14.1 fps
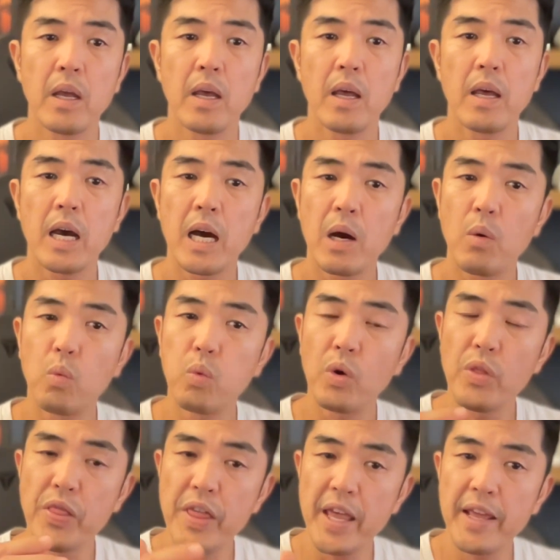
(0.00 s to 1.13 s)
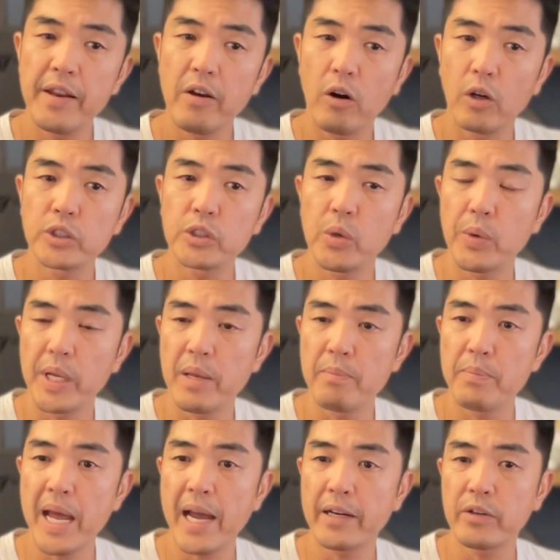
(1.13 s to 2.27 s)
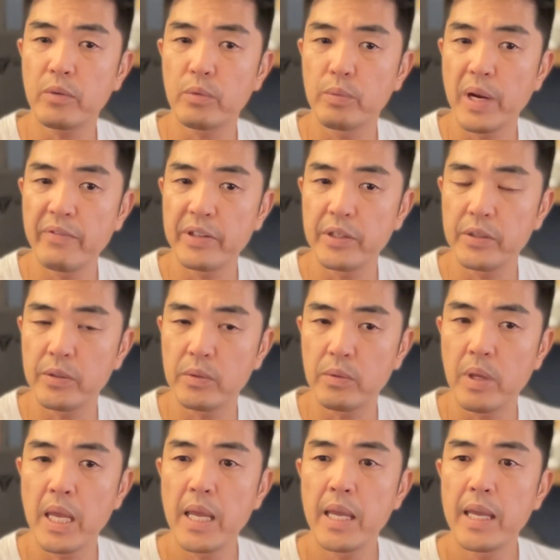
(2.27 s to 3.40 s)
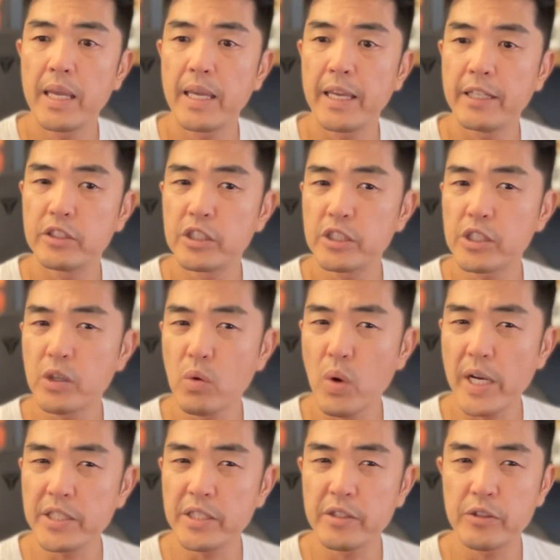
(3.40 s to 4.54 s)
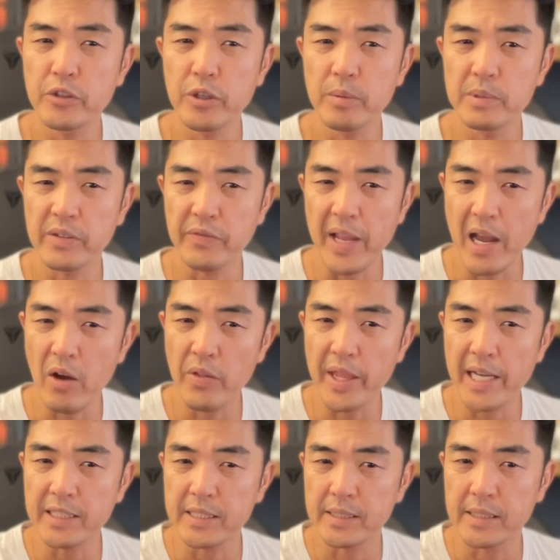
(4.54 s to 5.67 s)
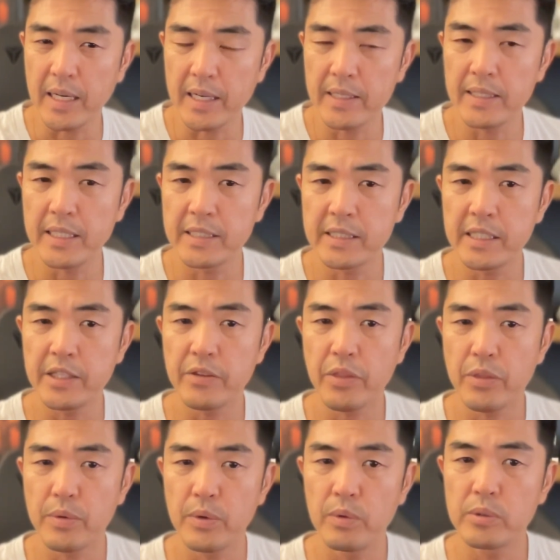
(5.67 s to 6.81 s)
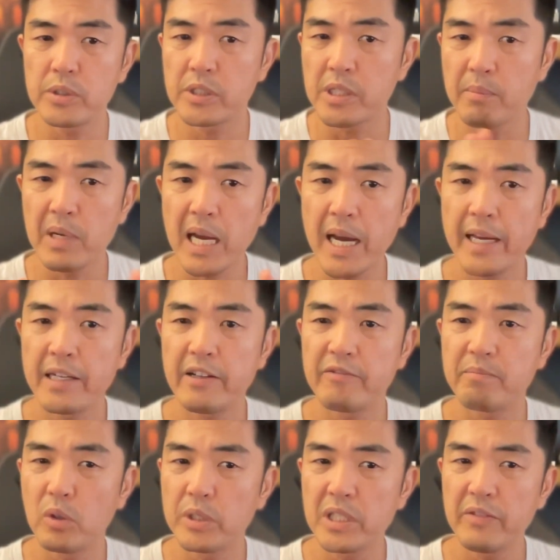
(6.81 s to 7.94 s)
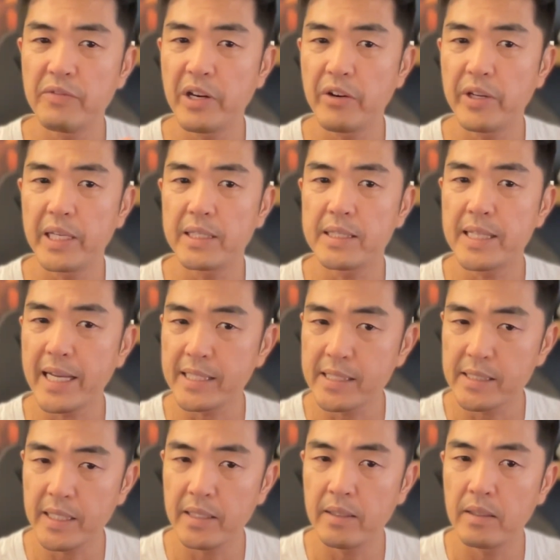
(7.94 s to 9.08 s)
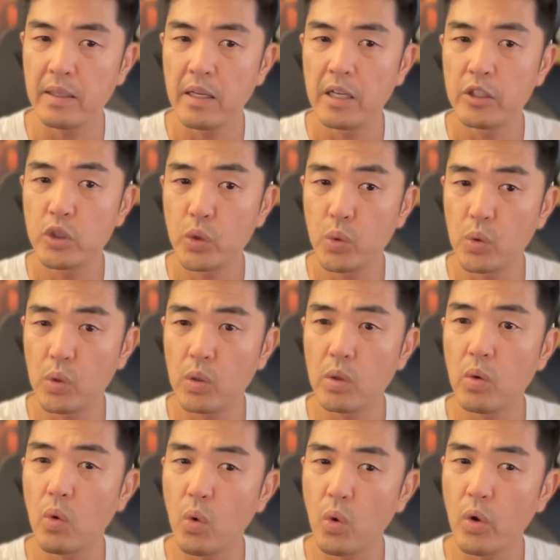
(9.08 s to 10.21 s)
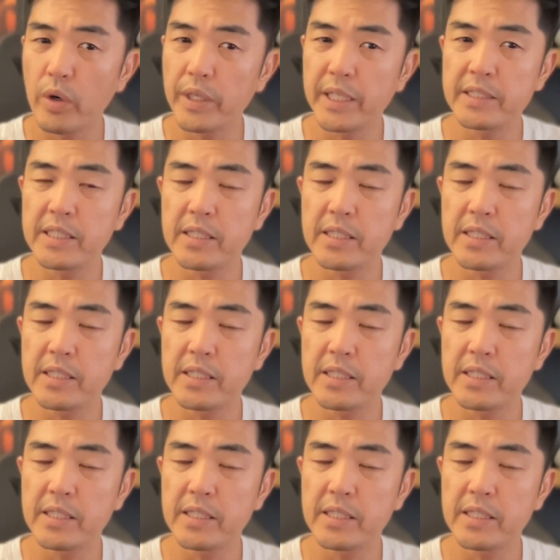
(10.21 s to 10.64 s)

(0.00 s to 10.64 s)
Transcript: will then also impact revenue. And just a question in terms of how that's done, is it through some kind of multivariate testing tool, or is it